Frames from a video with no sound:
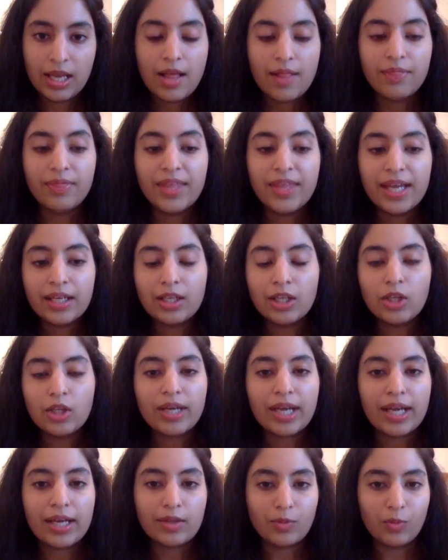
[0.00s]
Then
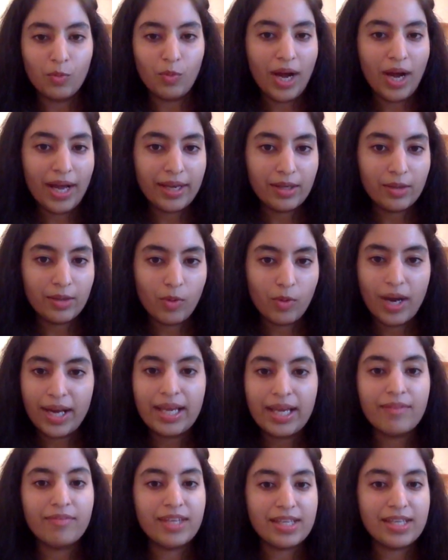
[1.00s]
look at why. Why
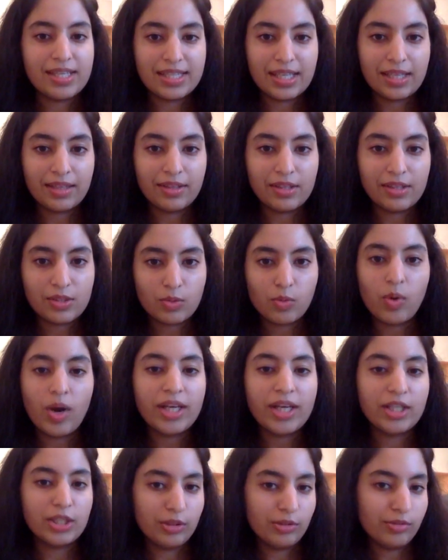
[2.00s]
have they said this?
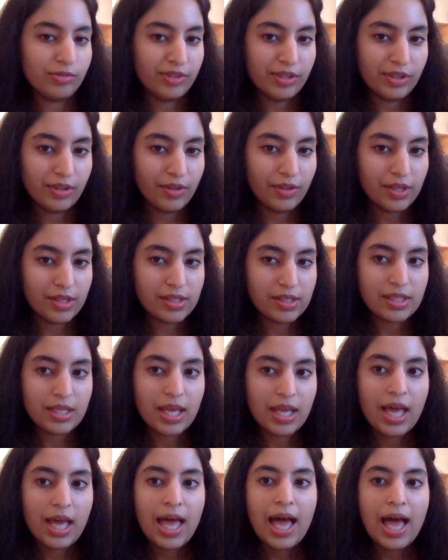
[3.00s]
Why do you feel this?
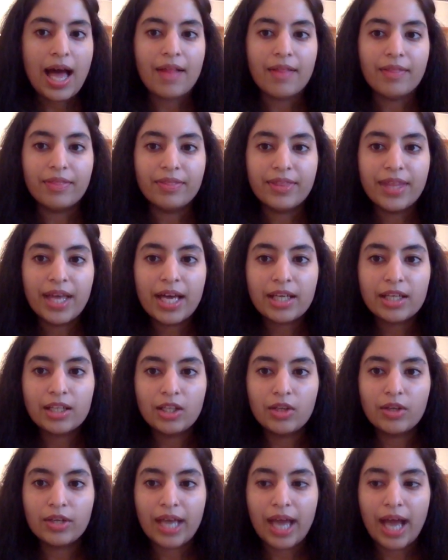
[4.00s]
And then
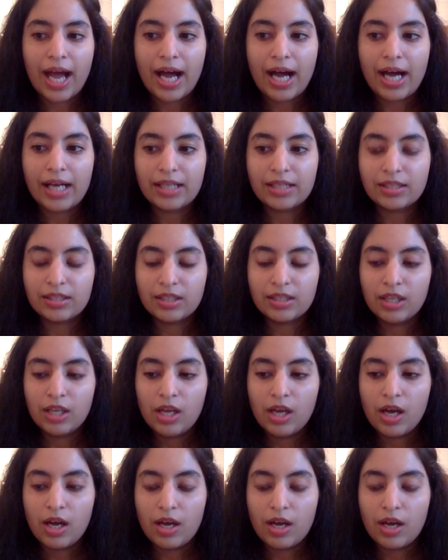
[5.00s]
look at
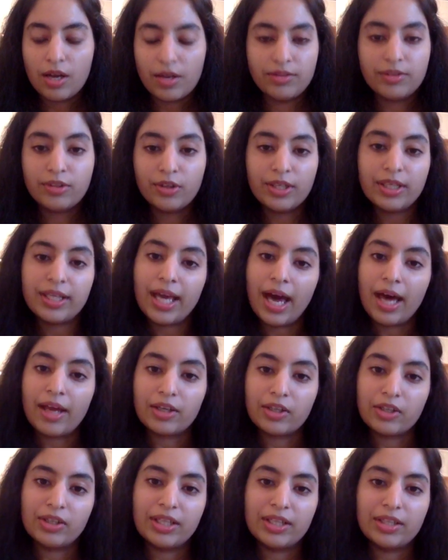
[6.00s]
a third
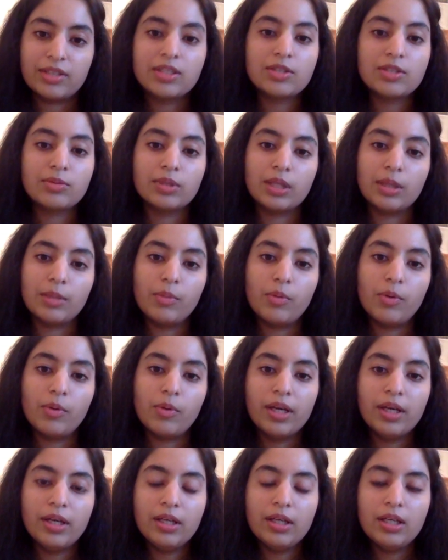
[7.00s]
category, and this is really
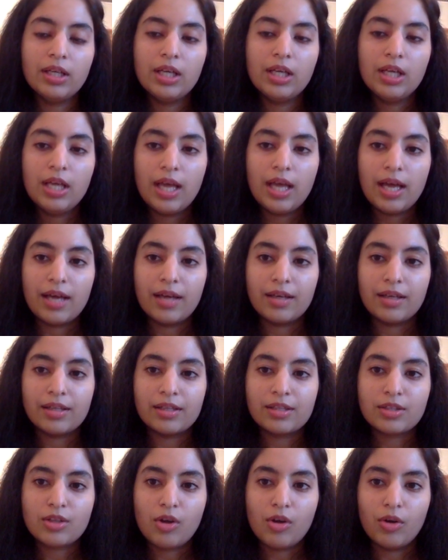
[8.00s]
important, and
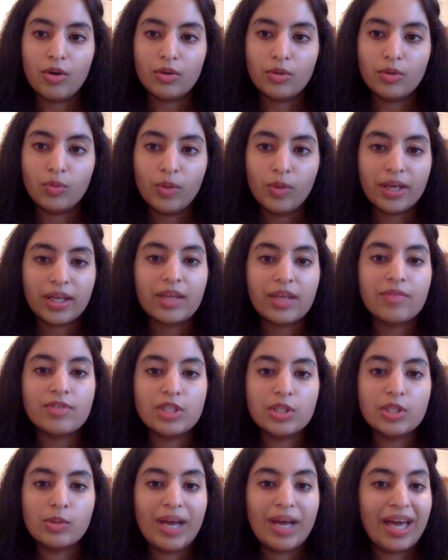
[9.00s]
it's called what
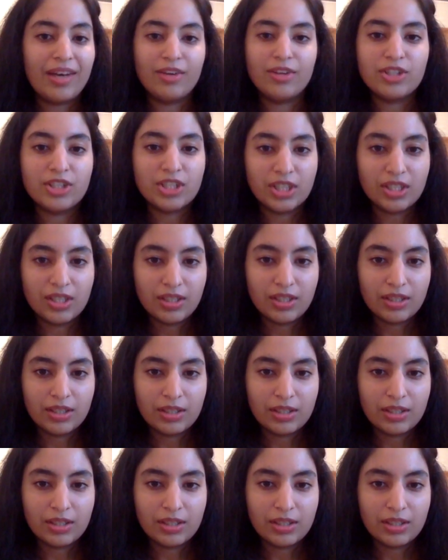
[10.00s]
gives you energy.